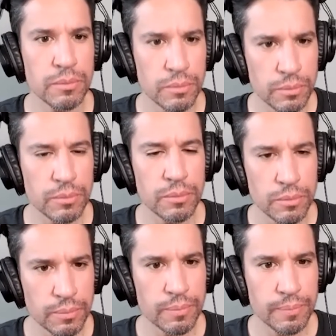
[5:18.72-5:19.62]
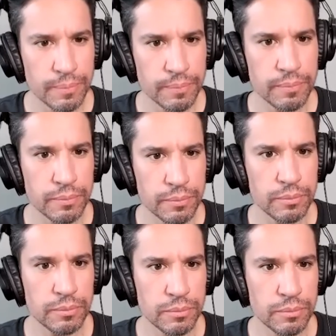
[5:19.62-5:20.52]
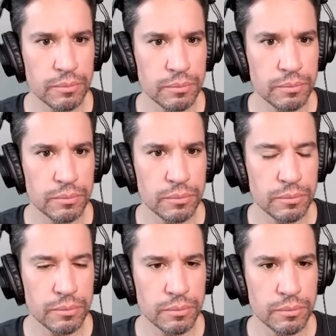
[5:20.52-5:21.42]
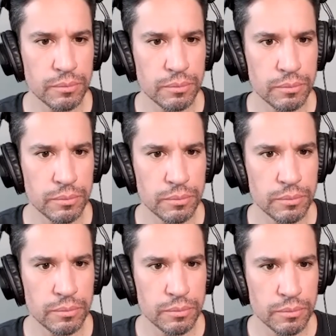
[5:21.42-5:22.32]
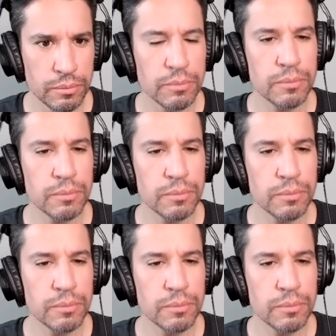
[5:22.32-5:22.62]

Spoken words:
(silent)